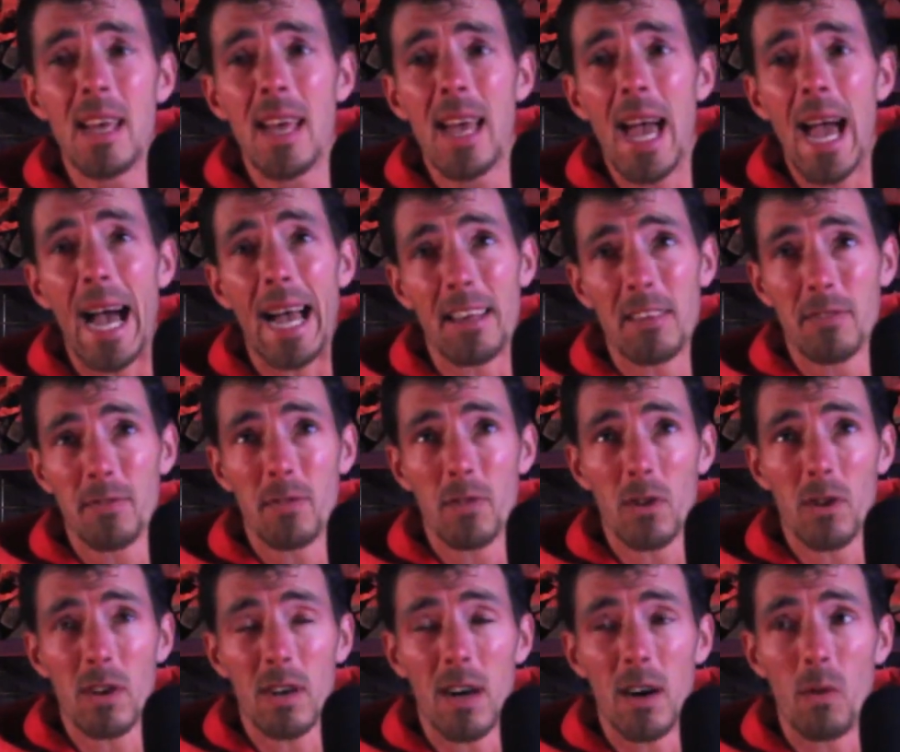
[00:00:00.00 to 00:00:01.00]
As
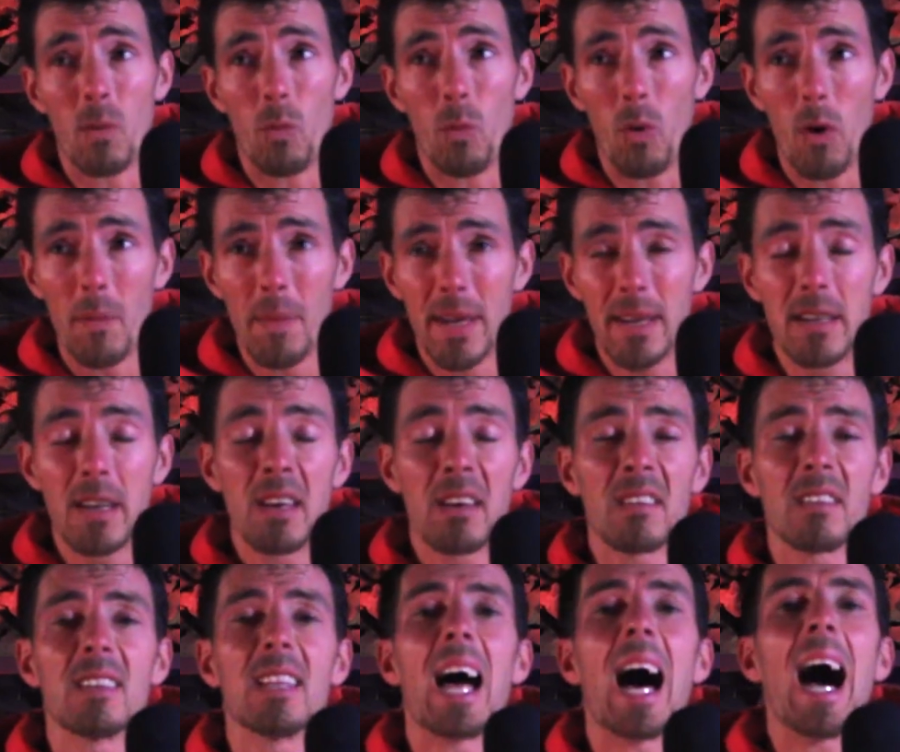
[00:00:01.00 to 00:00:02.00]
for a woman,
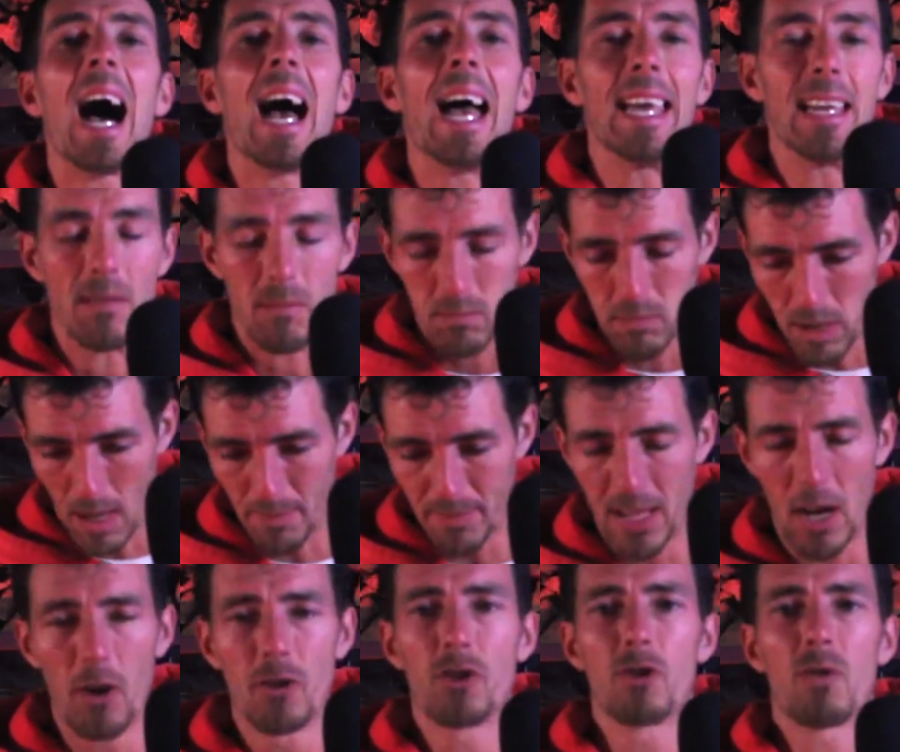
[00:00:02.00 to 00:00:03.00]
lie. I'm
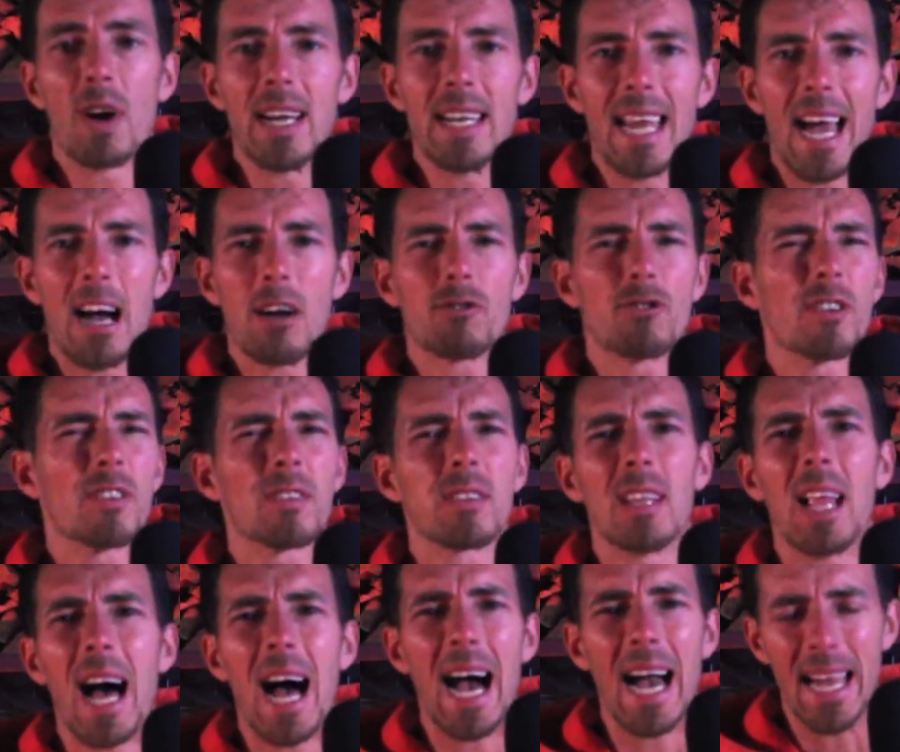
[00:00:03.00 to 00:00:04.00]
telling you right now, just
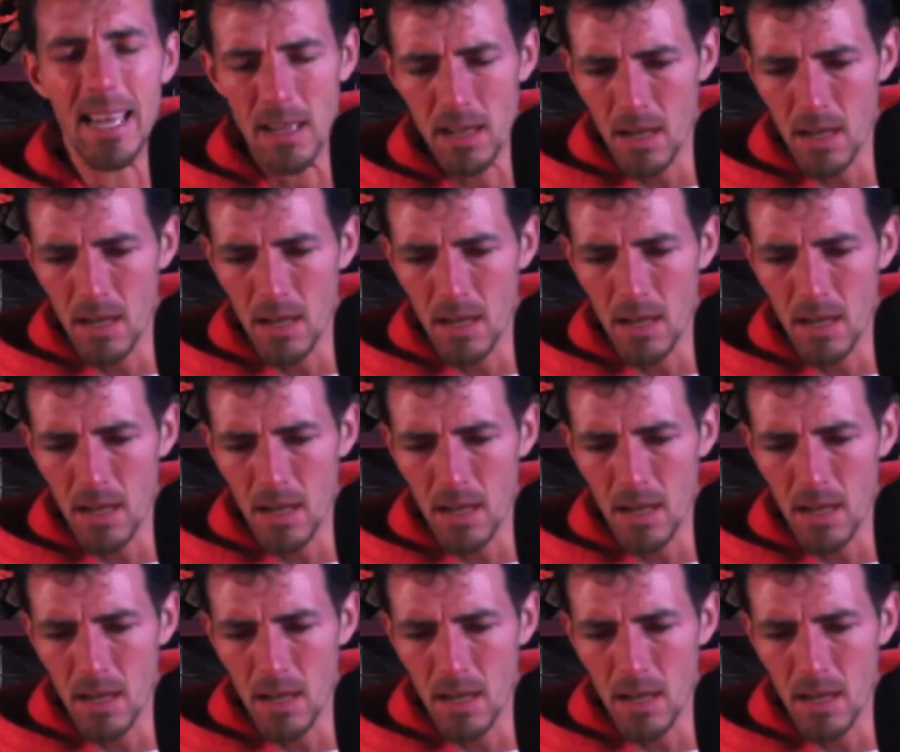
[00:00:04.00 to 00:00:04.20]
lie.